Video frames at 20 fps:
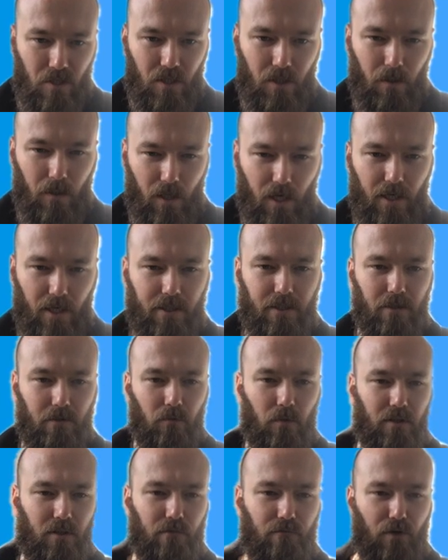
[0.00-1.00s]

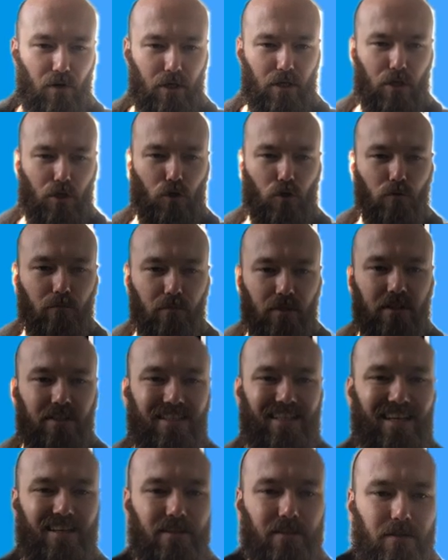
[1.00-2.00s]
collided with the very human
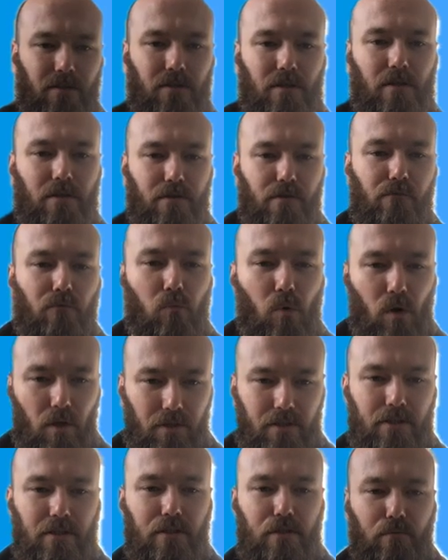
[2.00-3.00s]
tendencies of
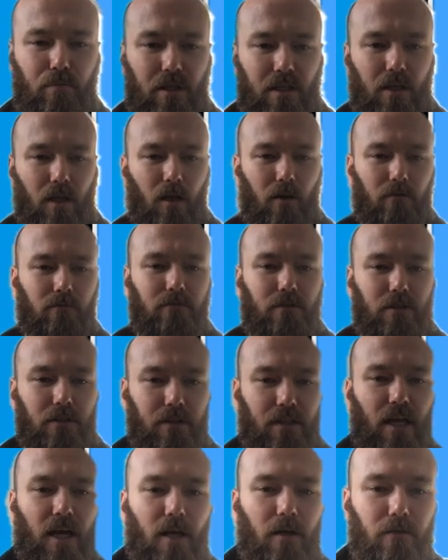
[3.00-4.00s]
wanting to be loved
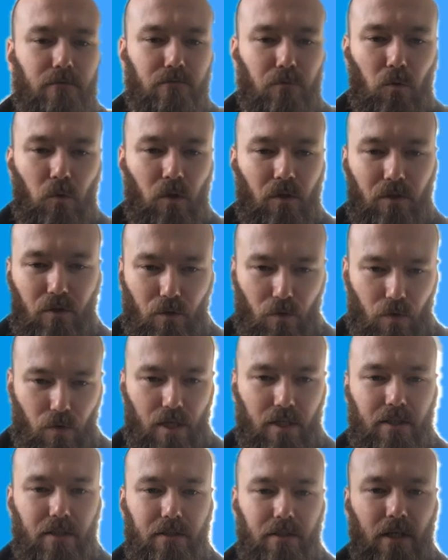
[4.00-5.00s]
and cared for and
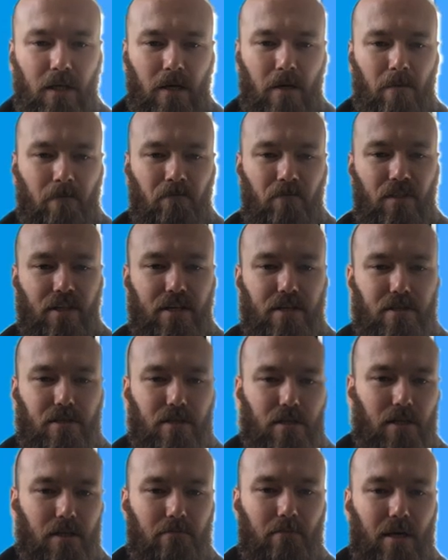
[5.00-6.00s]
created
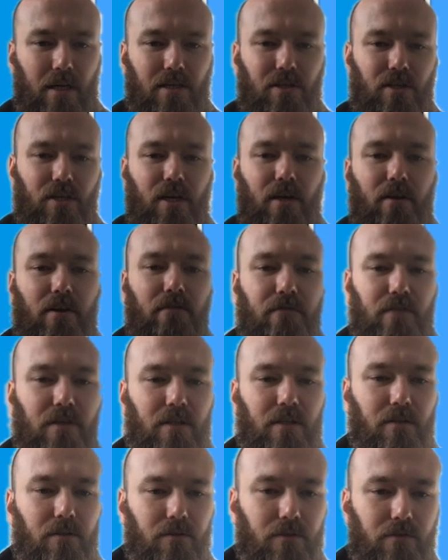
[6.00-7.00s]
this imaginary
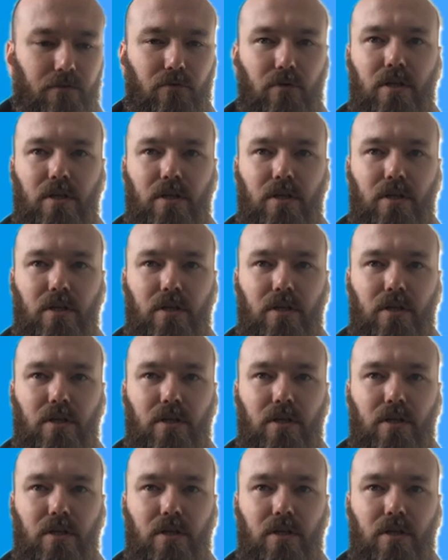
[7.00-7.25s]
field of